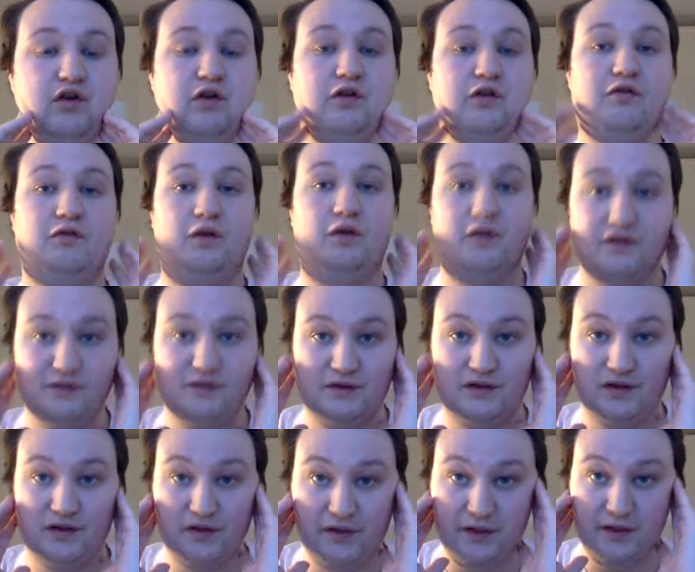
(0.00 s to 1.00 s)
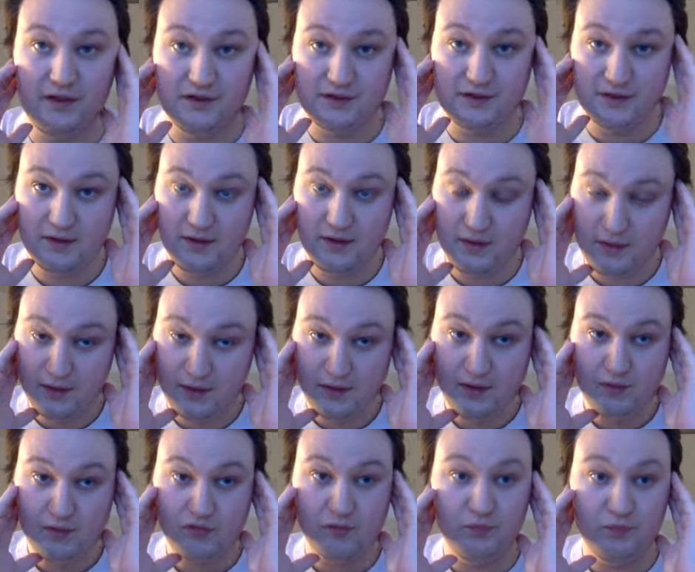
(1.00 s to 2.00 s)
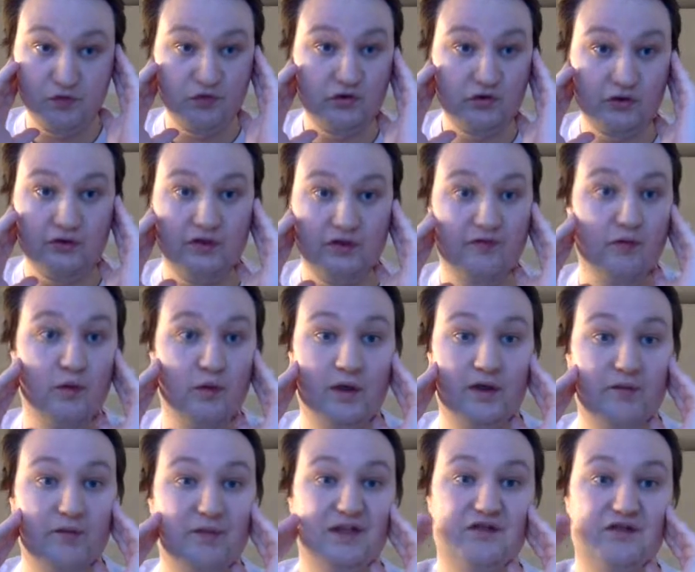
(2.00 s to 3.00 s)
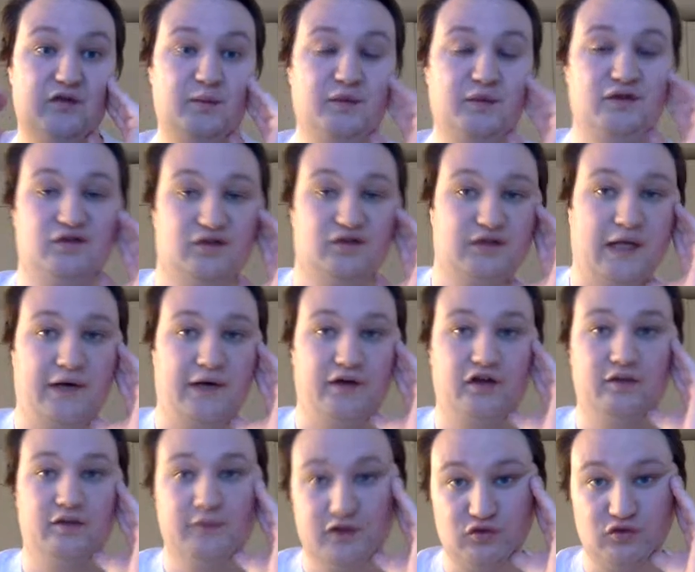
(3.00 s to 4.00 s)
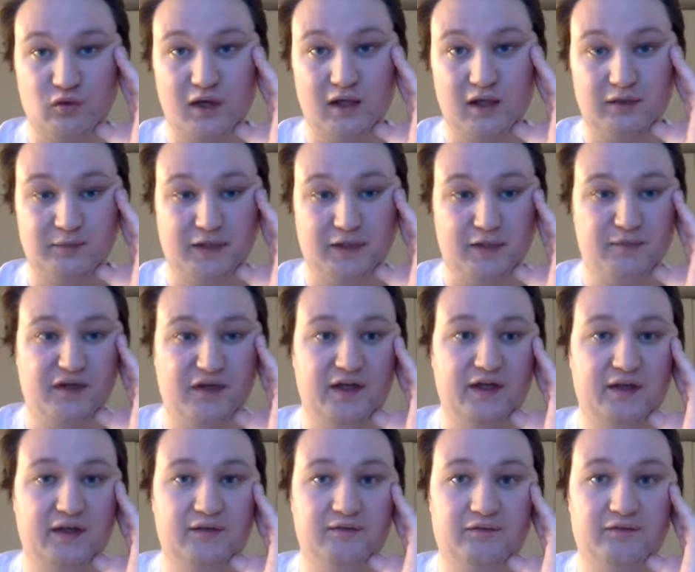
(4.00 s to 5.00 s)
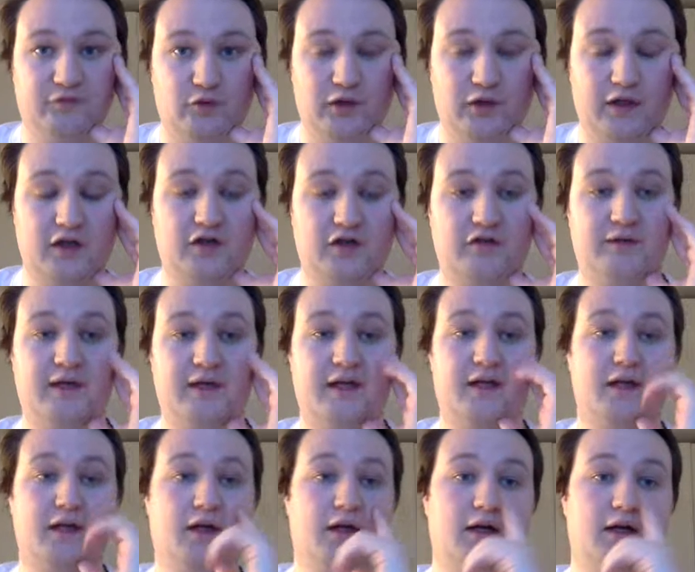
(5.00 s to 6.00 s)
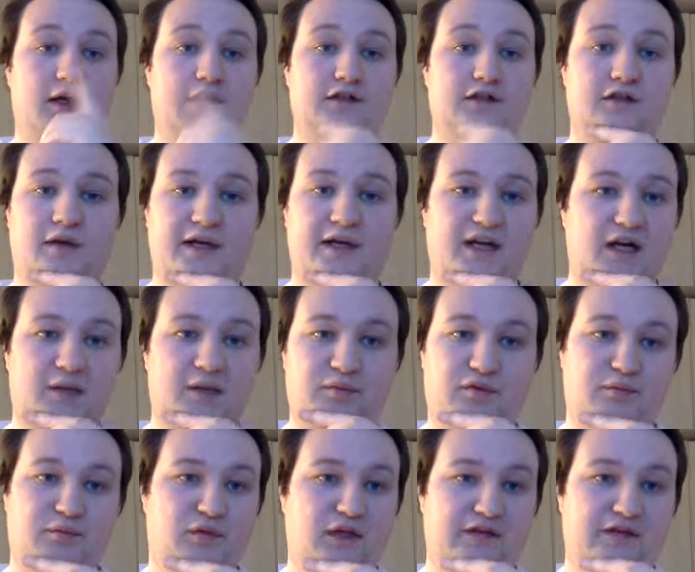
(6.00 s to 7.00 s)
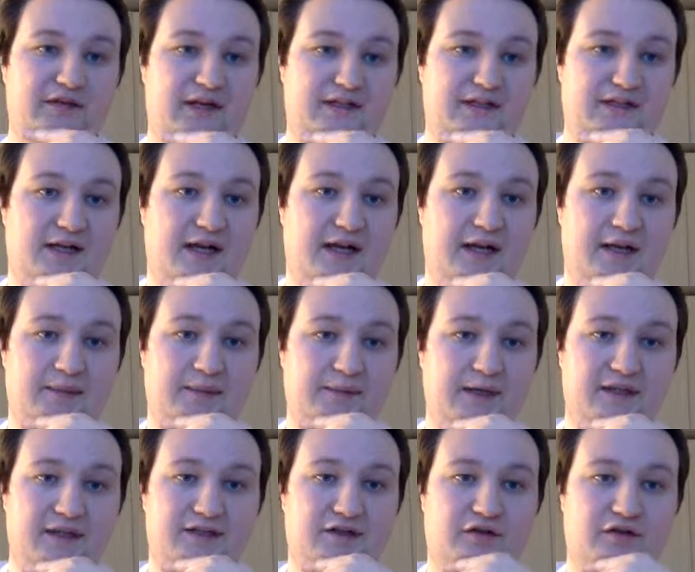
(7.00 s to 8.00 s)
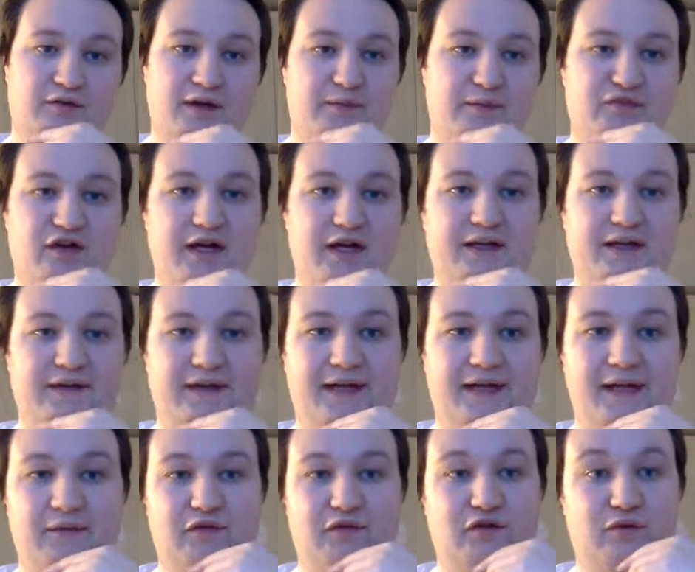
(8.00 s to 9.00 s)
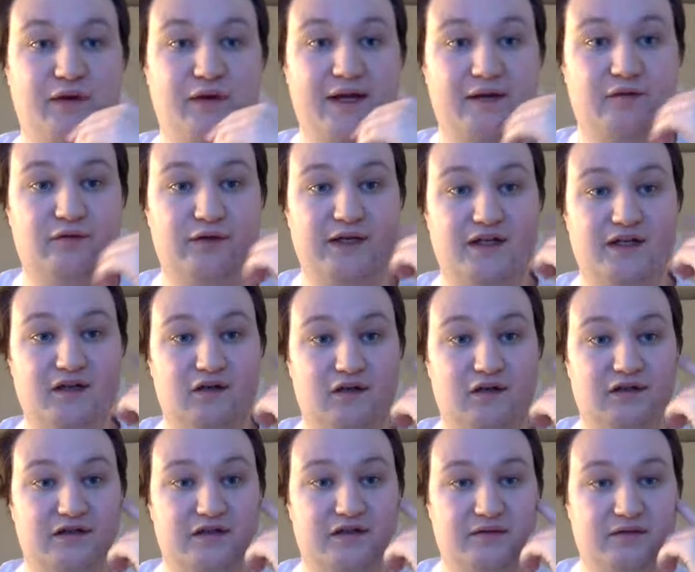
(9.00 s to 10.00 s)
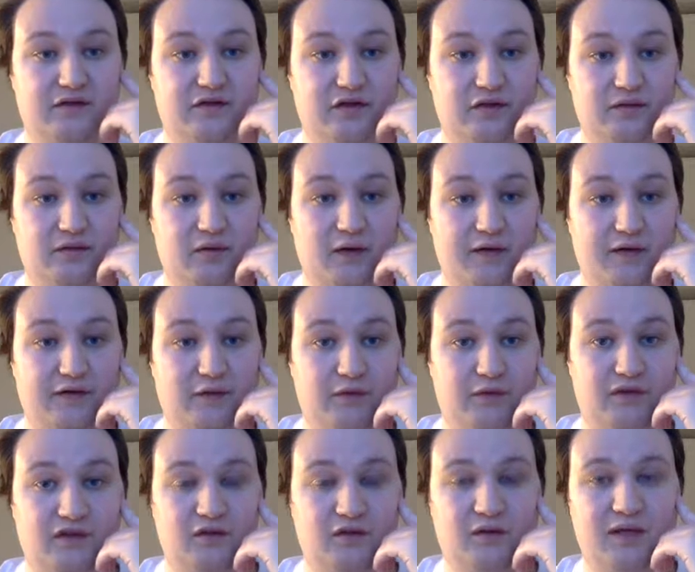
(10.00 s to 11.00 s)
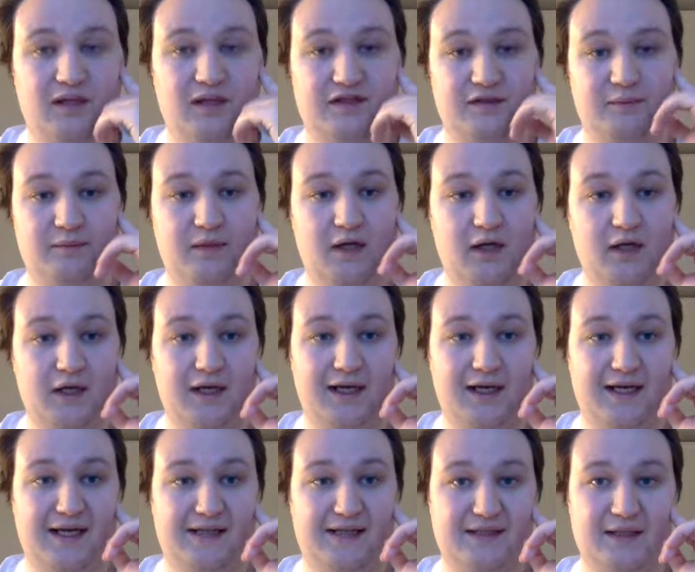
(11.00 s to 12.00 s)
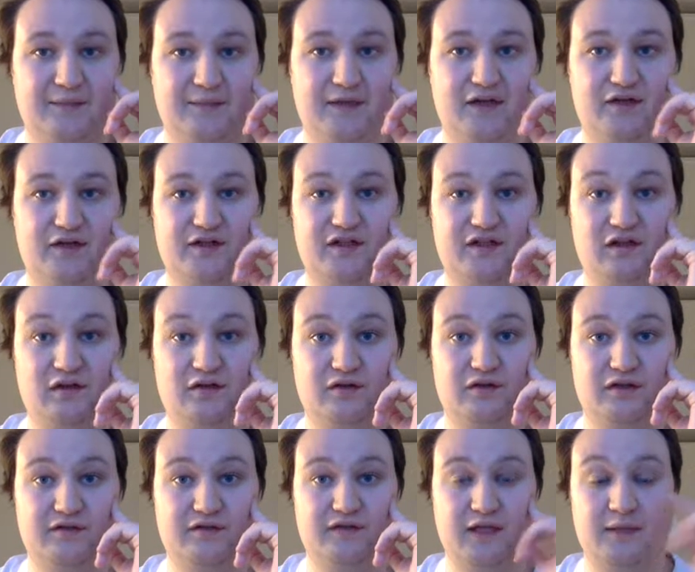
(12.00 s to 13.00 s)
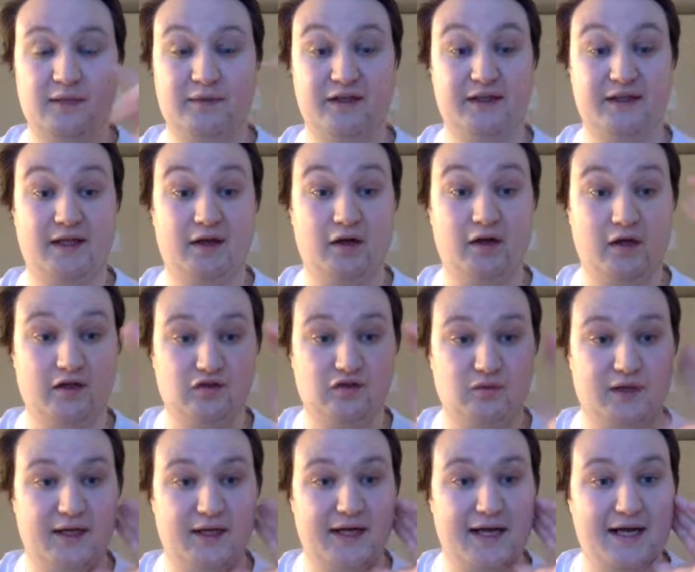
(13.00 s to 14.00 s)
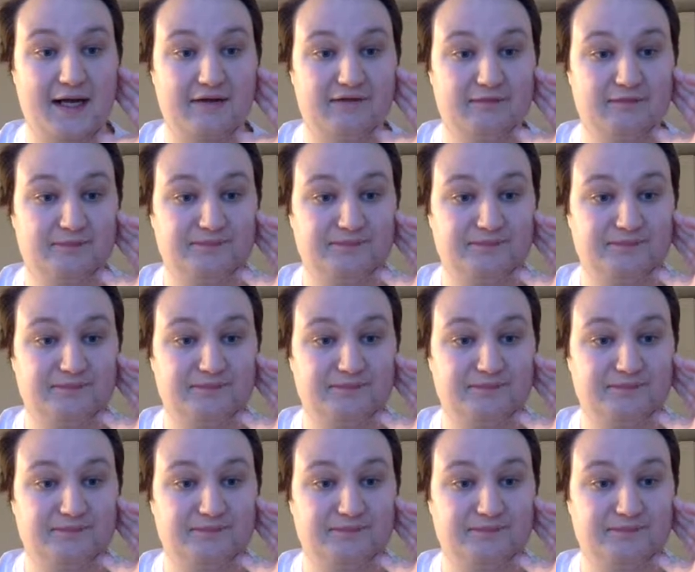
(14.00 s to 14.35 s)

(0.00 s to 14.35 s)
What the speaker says: Coronas, which are these Robustos, are one of the best Robustos out of Cuba as well, in my opinion. Really underrated. So I got to put Bolivar as an A. It's a great brand. And they get great regionals too every once in a while. Some La Casa de la Mano exclusives. The Libertador is one I have.